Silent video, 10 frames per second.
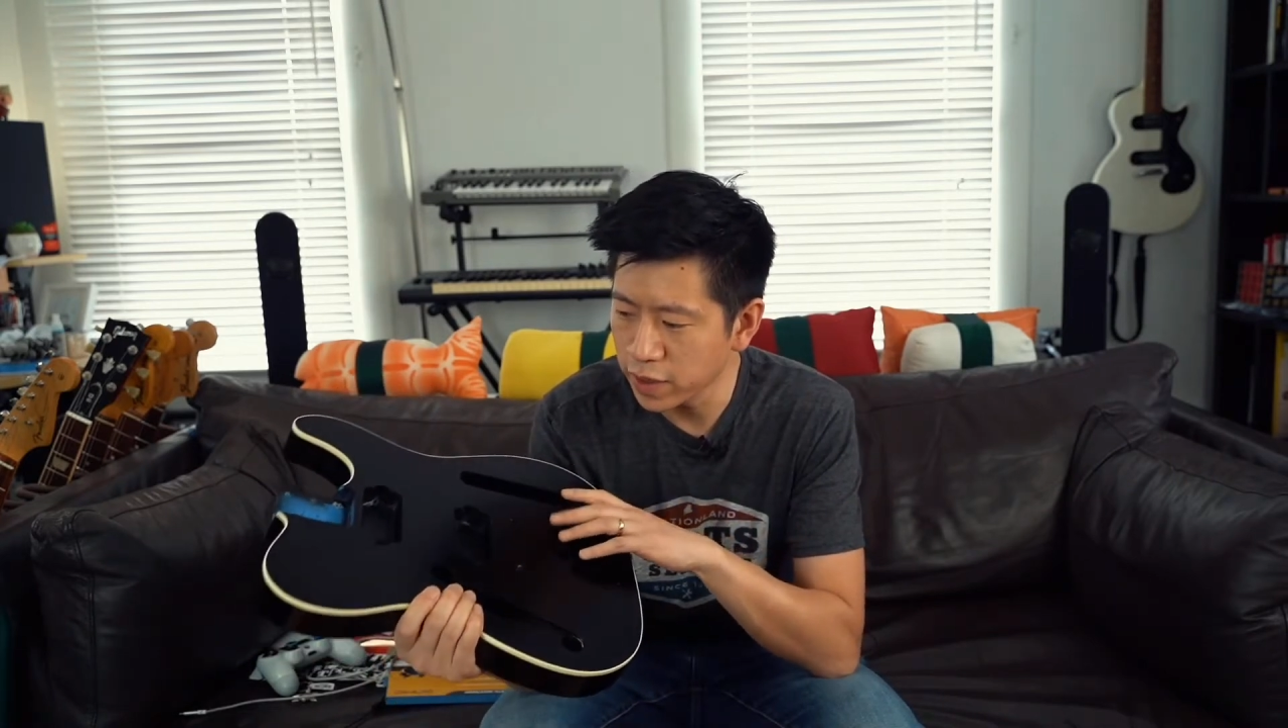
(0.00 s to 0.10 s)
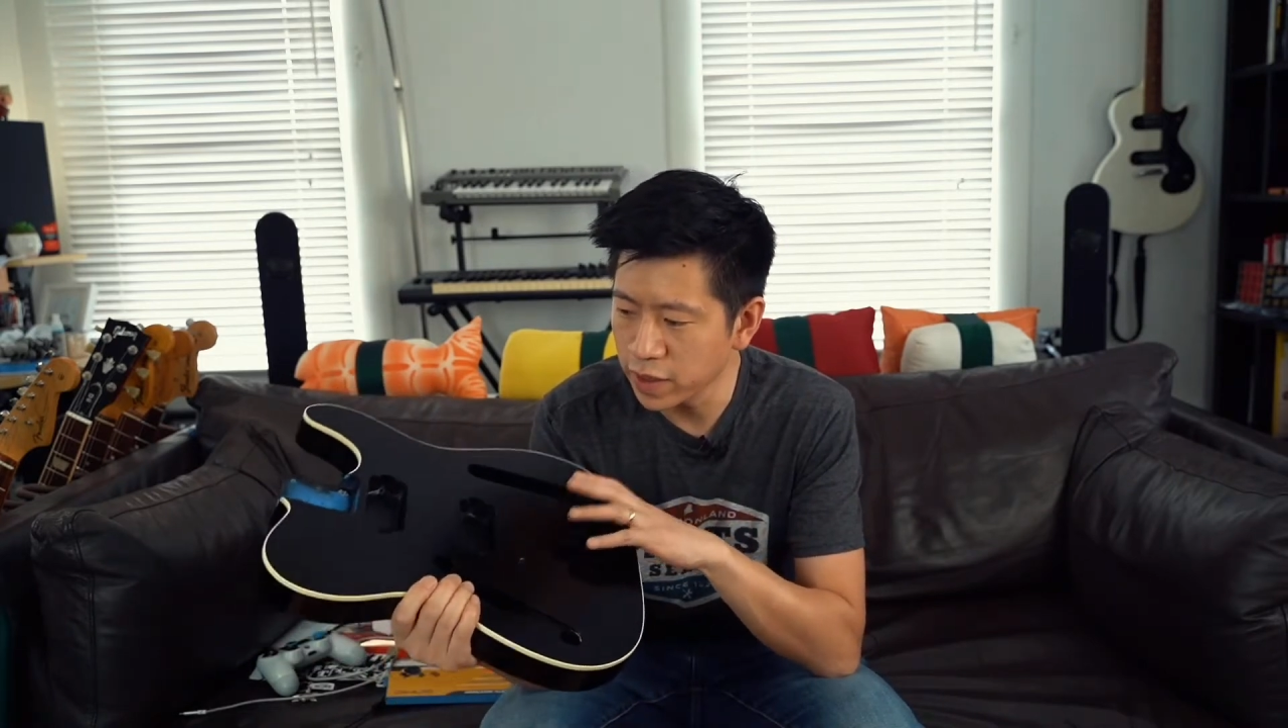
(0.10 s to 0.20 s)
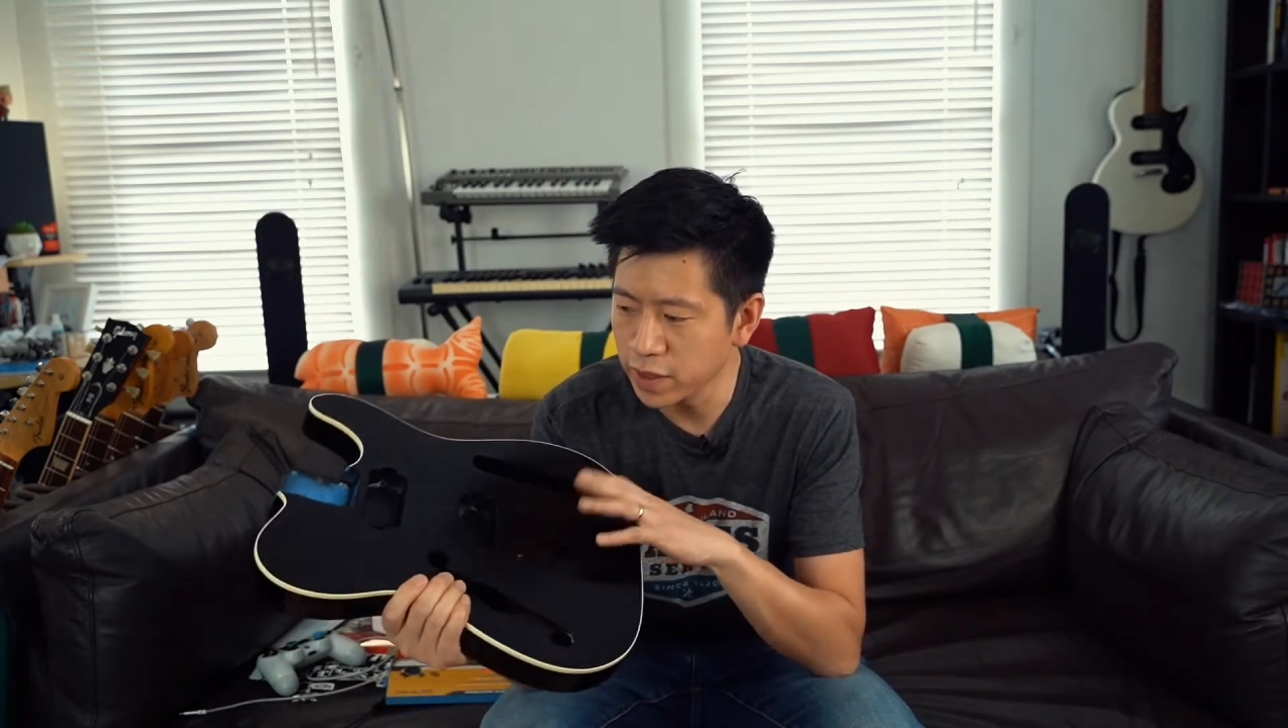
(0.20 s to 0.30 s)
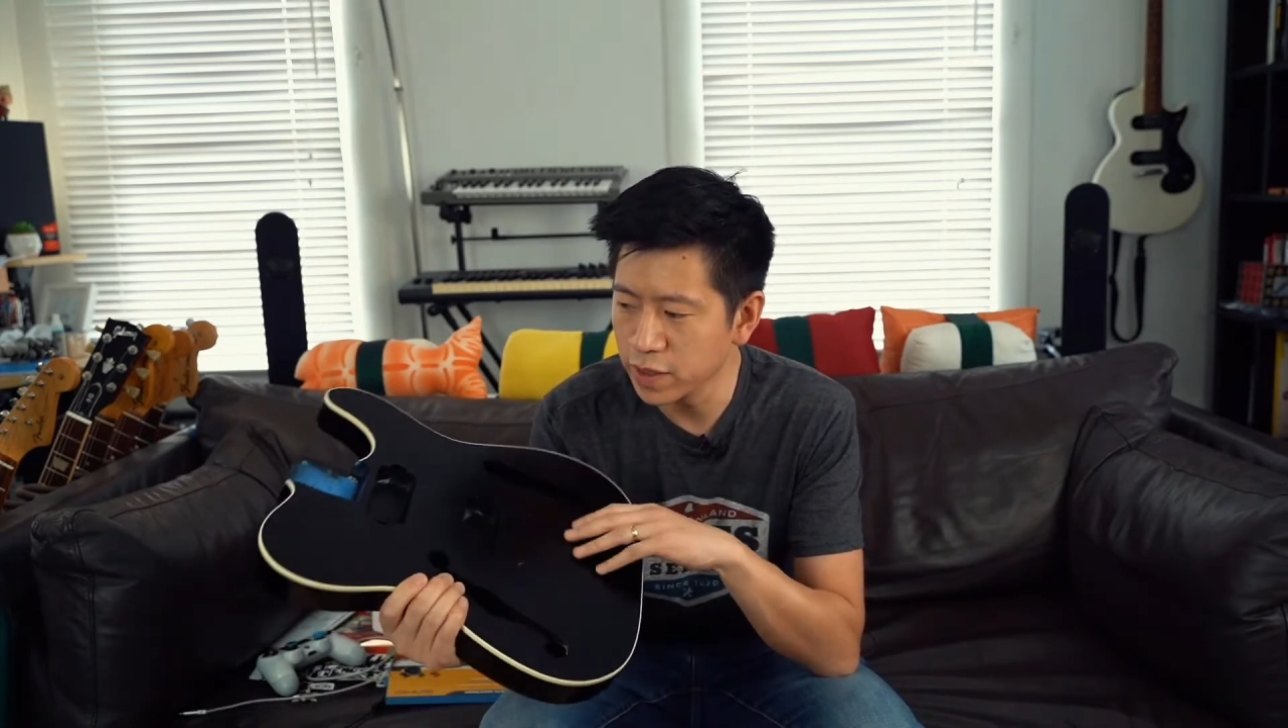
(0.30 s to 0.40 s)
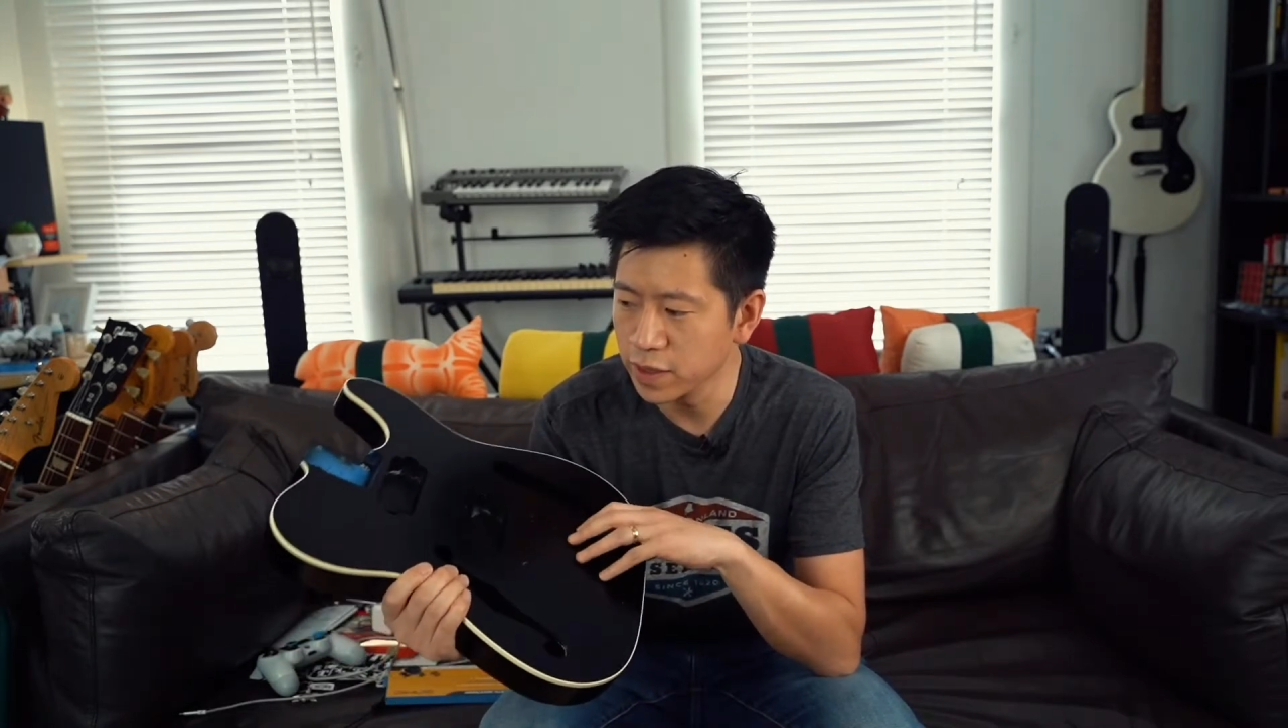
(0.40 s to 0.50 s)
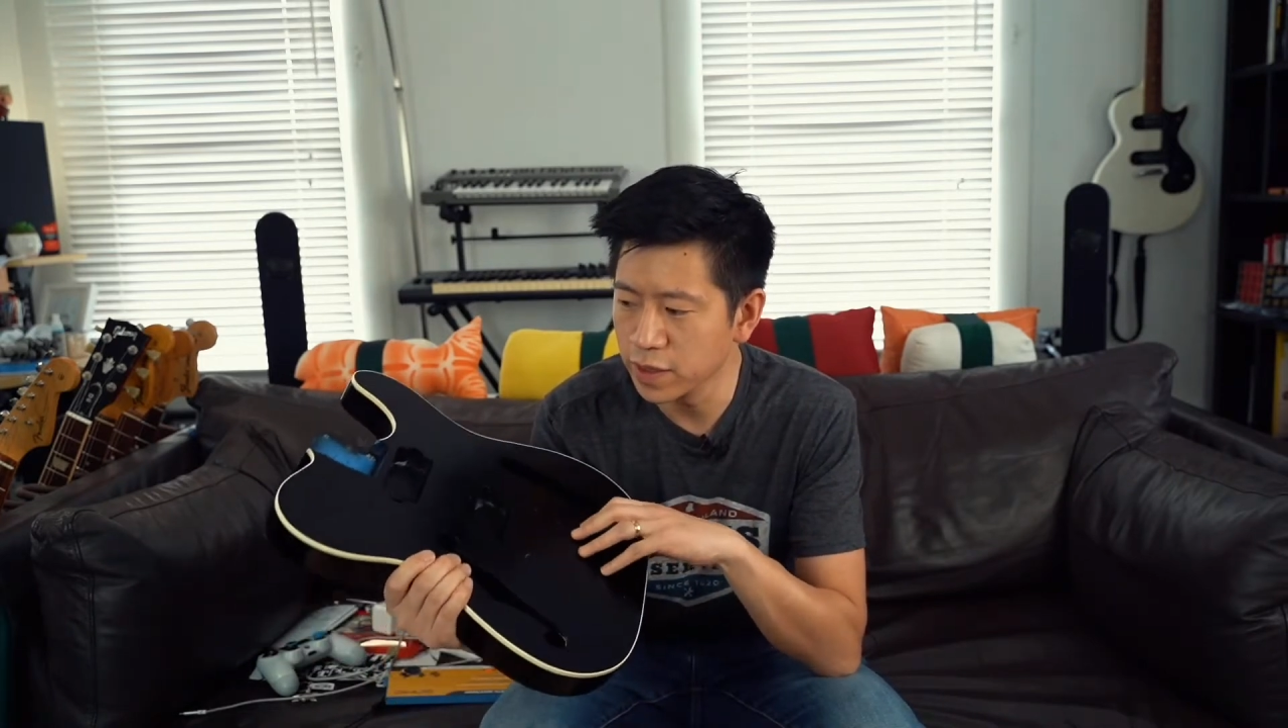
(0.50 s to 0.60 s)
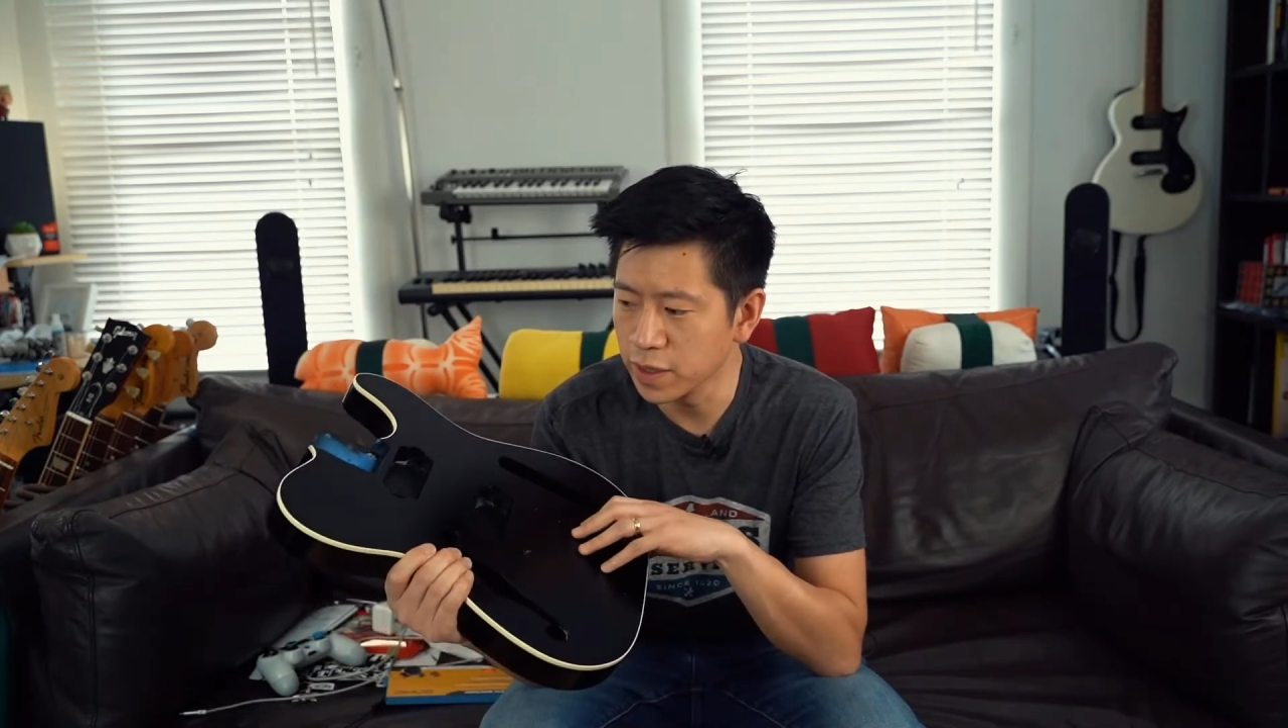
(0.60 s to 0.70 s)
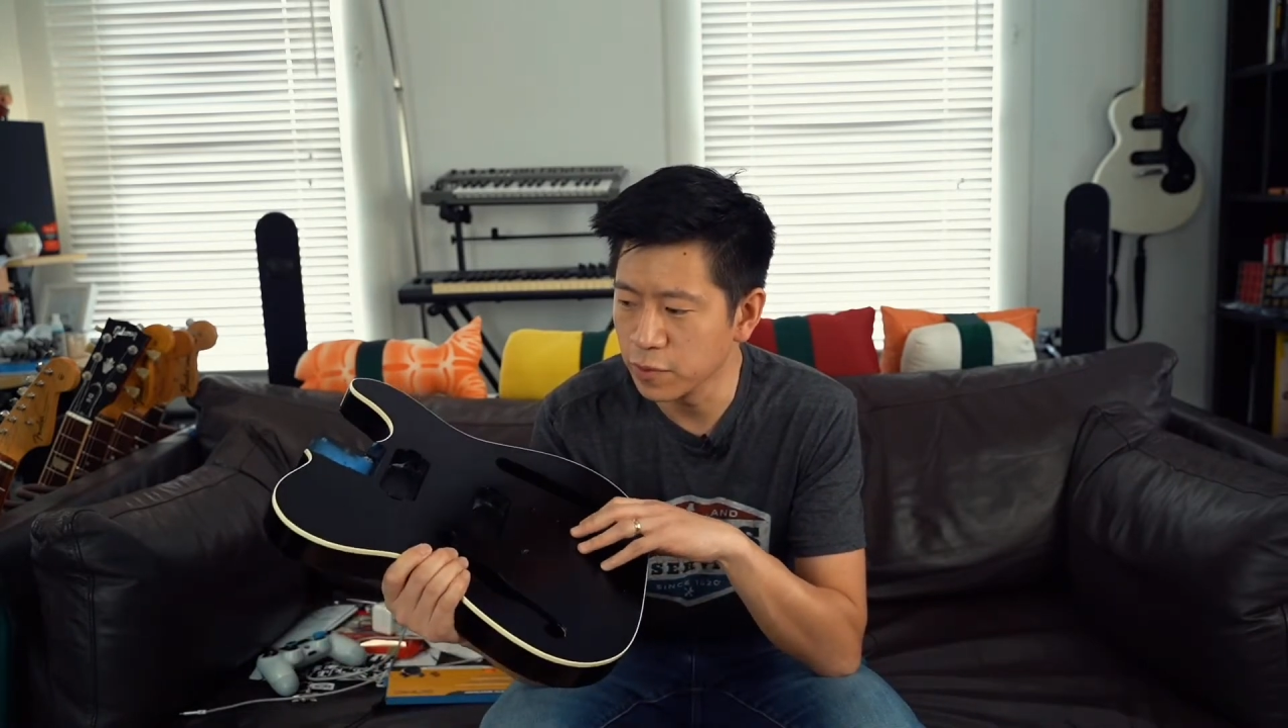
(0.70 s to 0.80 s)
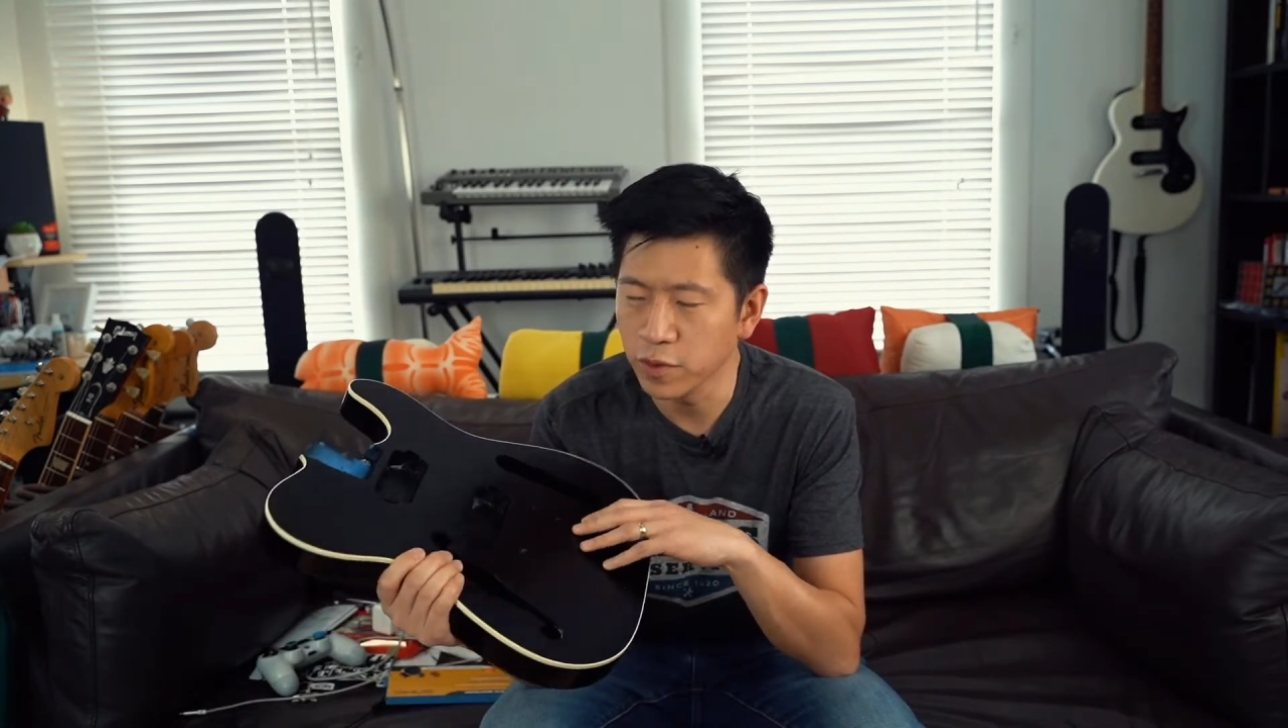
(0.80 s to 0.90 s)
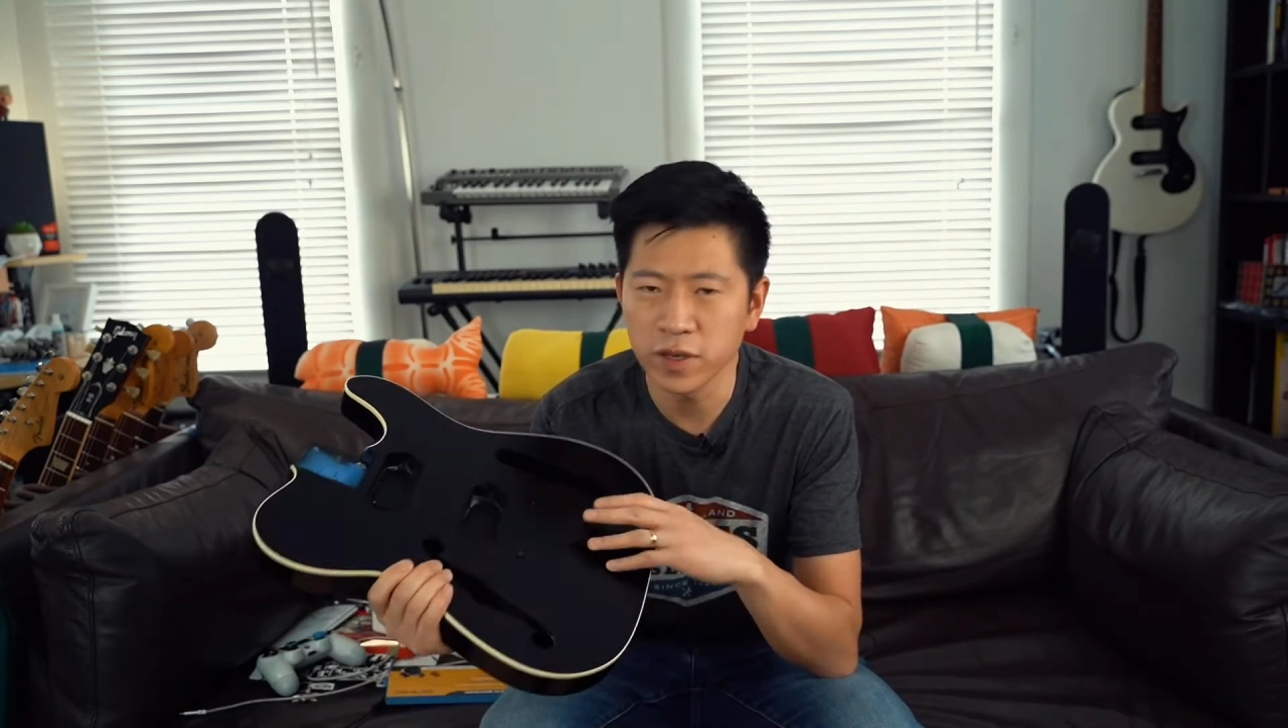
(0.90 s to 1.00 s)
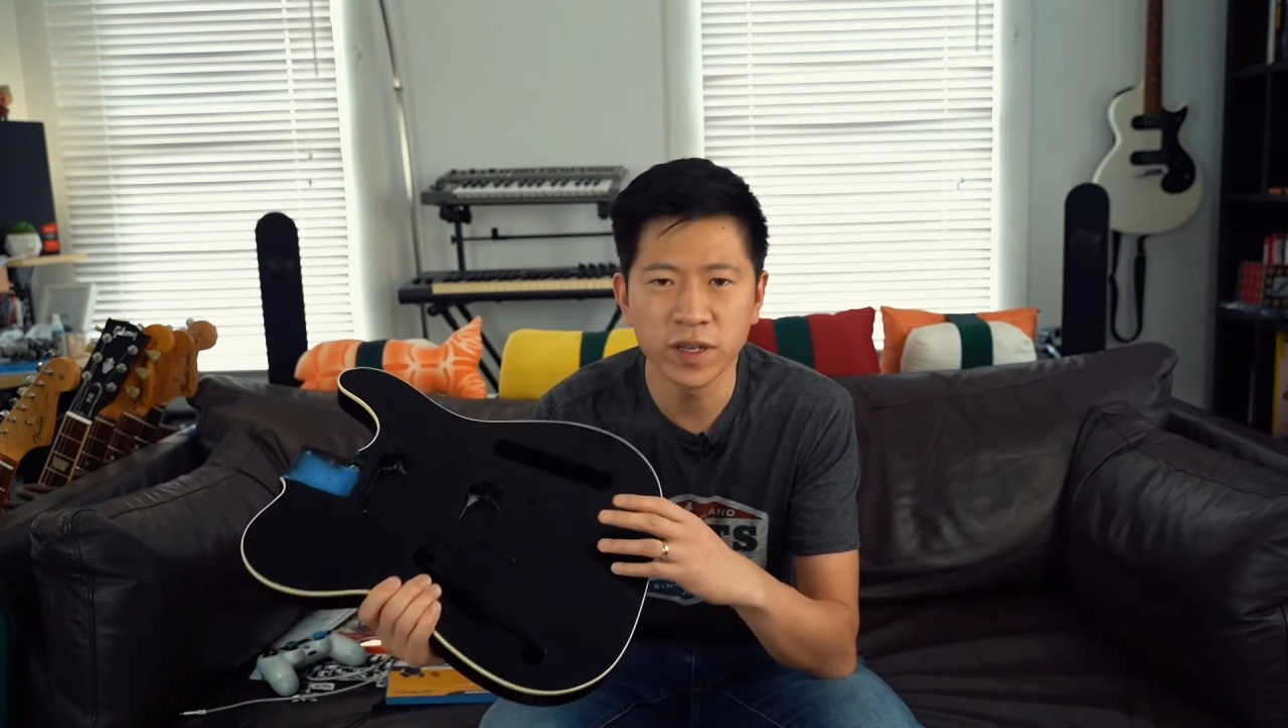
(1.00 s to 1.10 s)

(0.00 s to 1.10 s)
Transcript: in the wood.